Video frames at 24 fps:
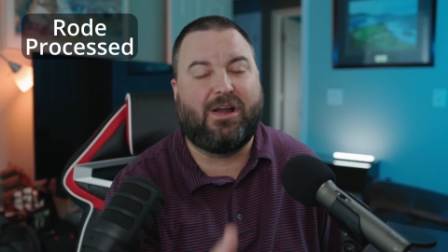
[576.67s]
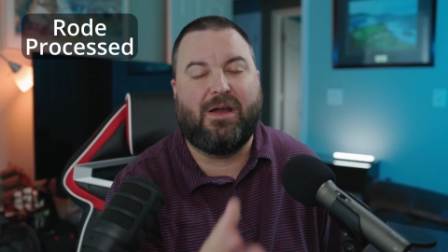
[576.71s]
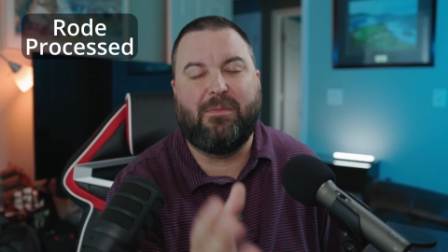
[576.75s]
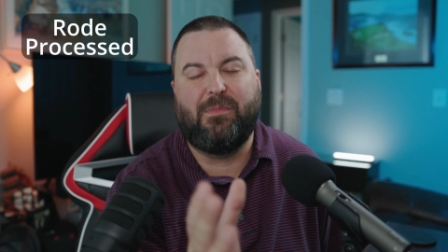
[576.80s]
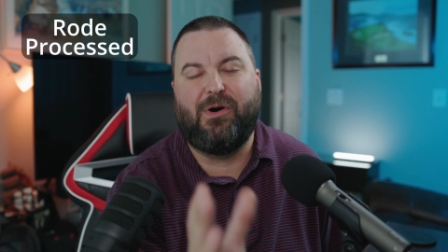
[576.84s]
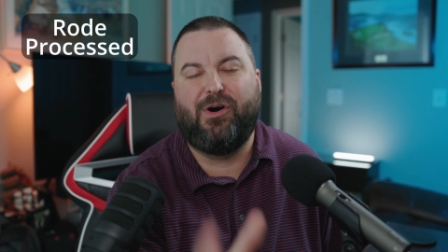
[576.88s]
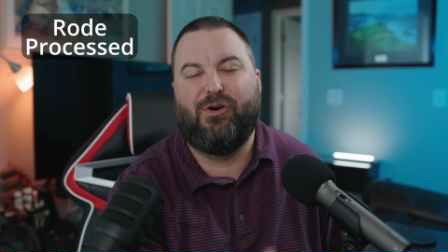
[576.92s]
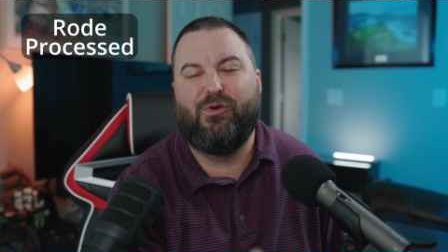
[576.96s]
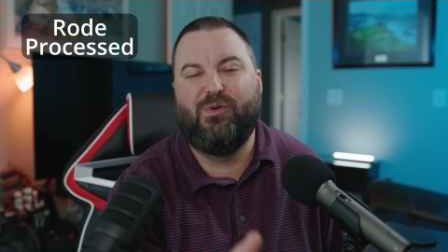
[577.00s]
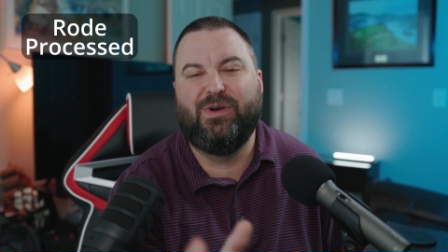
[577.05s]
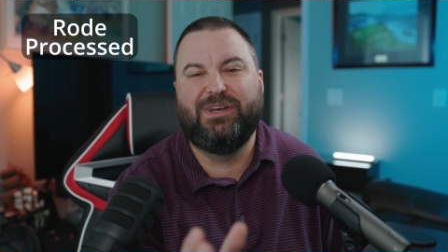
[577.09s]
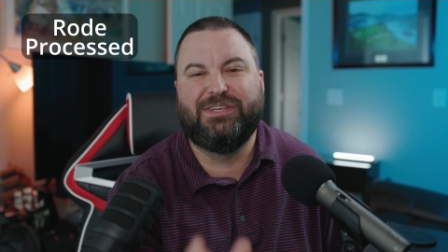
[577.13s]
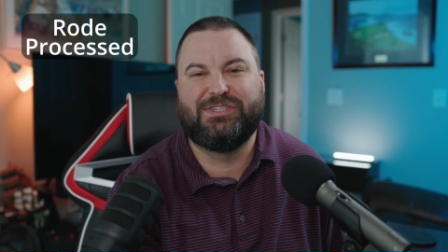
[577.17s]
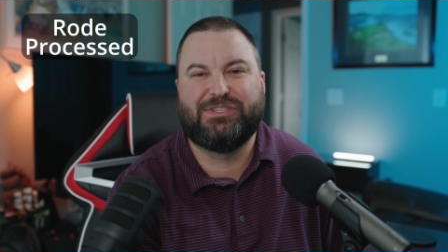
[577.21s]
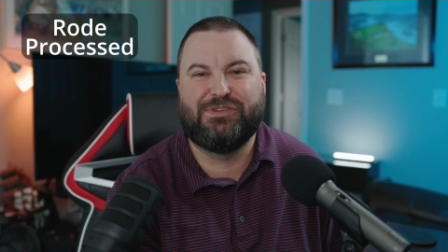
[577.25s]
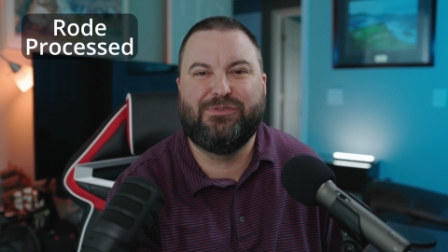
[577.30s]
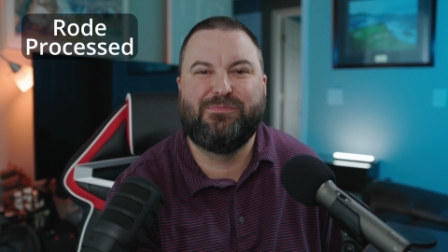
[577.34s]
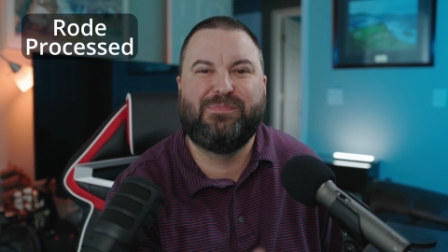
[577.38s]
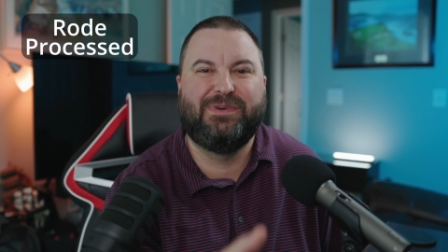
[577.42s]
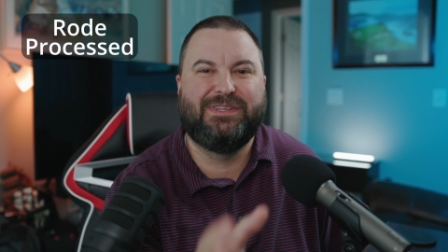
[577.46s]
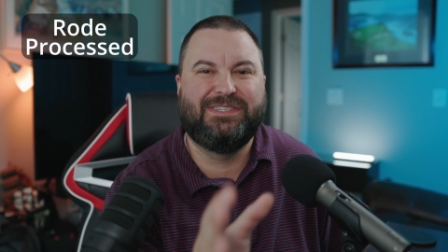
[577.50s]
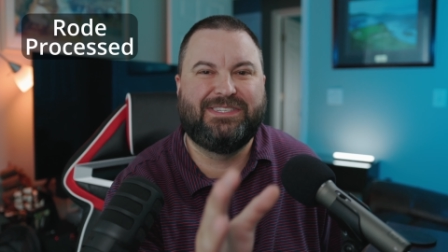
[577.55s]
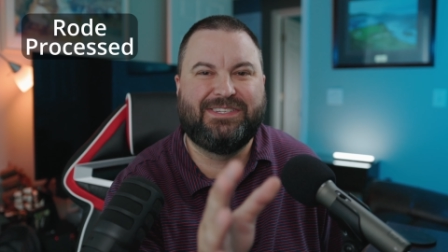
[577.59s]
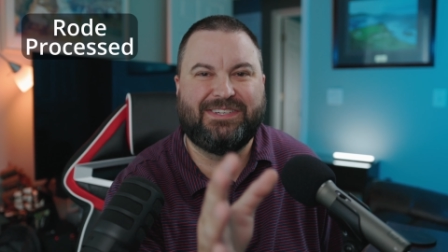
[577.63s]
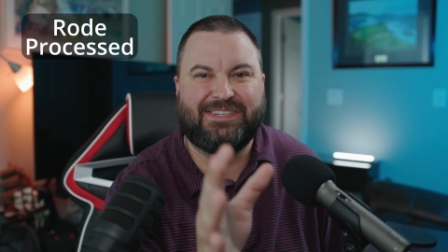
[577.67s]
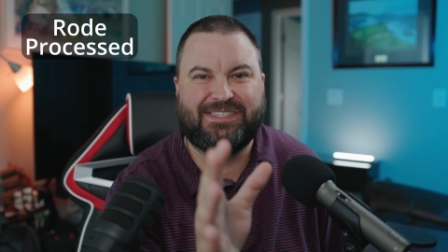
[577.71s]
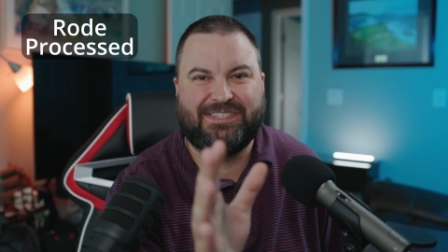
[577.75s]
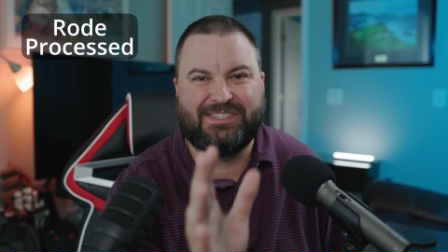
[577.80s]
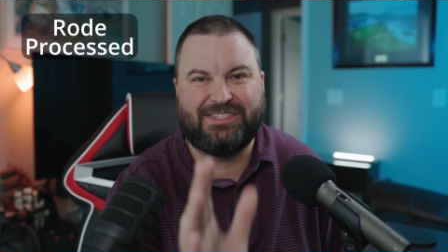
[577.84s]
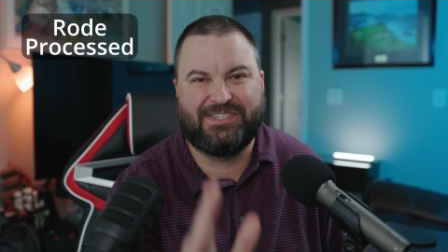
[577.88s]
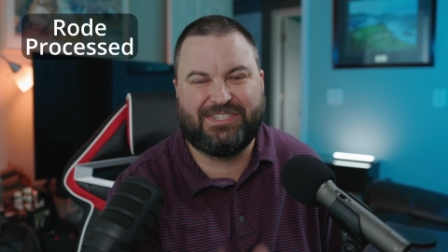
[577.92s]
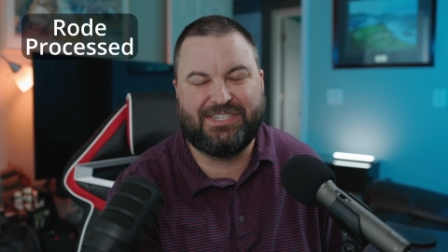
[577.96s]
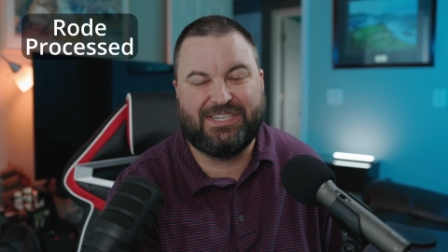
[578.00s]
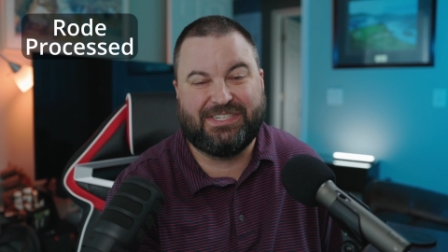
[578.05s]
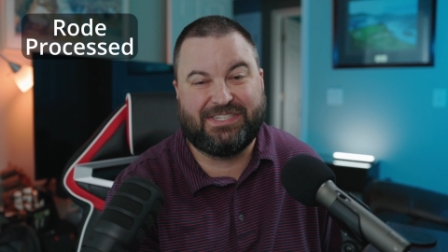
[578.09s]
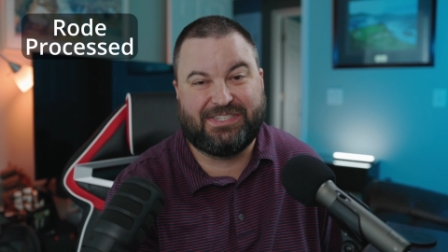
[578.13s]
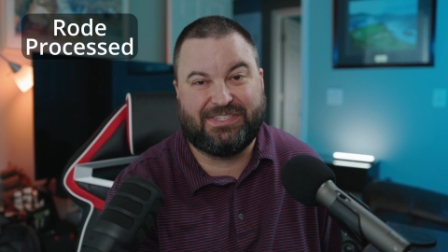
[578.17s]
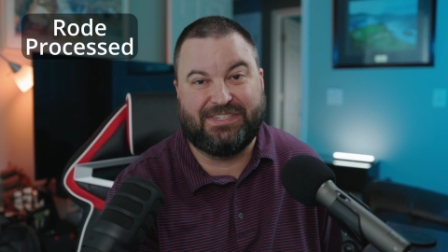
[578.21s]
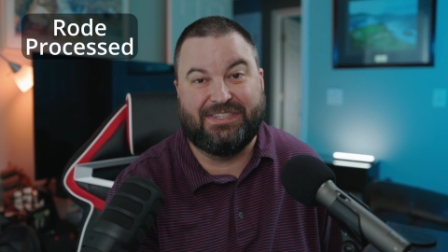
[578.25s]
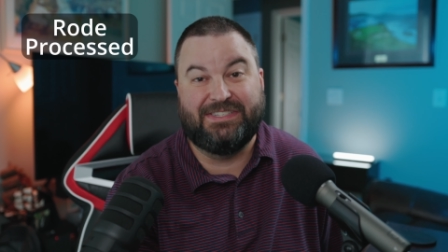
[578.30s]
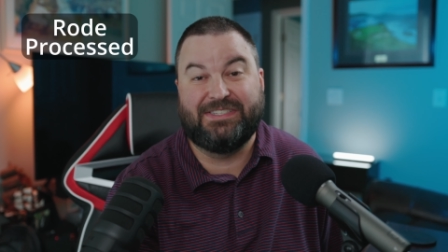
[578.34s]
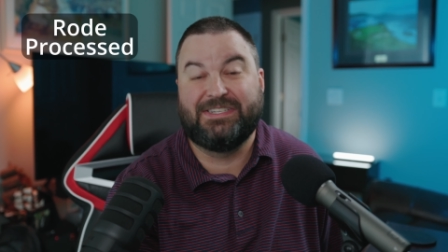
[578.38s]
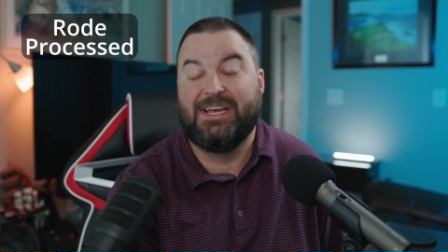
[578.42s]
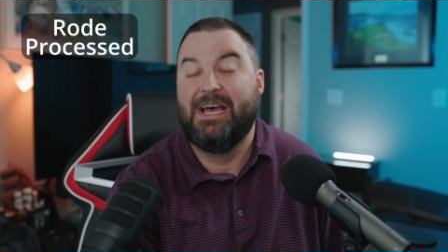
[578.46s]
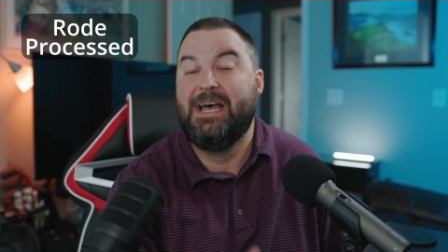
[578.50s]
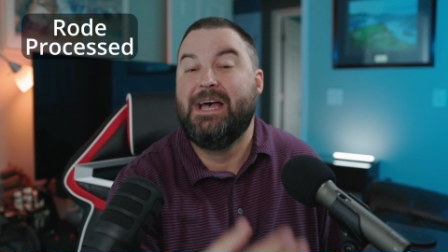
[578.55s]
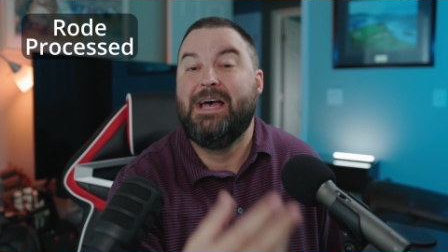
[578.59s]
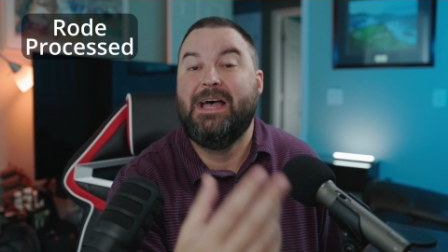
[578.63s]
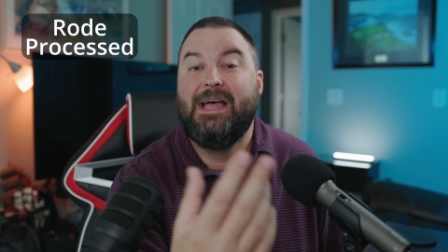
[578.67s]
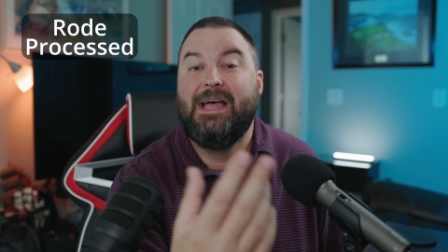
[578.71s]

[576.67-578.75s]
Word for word: I'm always open to suggestions.